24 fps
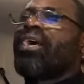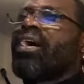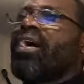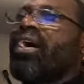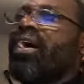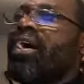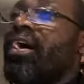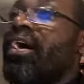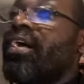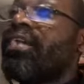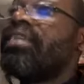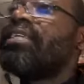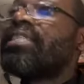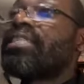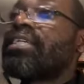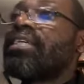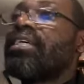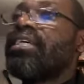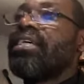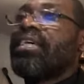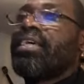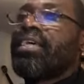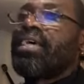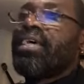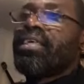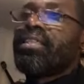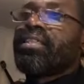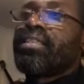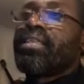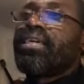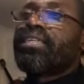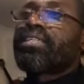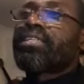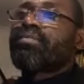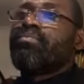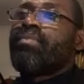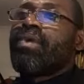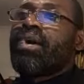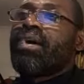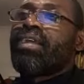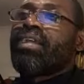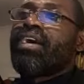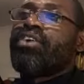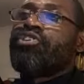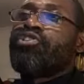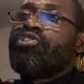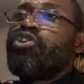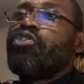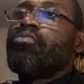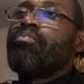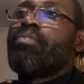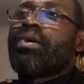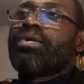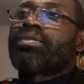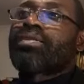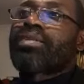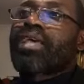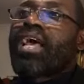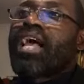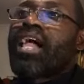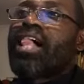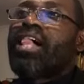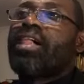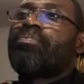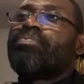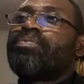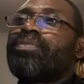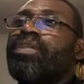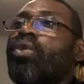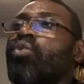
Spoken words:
hard, In this manner, you must help